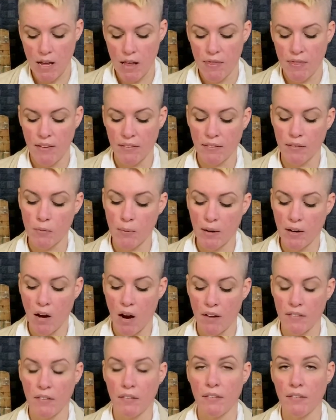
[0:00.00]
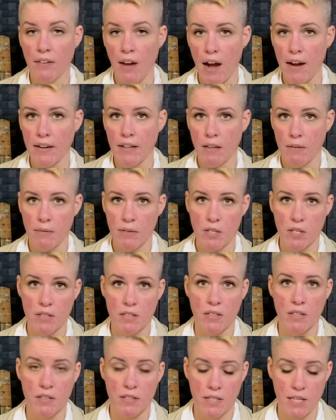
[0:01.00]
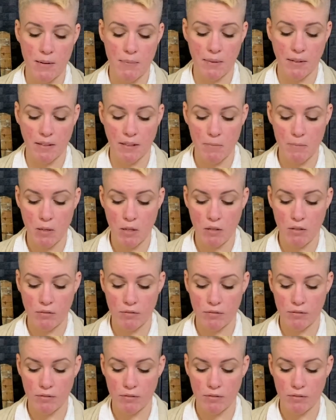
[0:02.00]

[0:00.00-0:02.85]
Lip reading: This is what causes static images to seemingly move.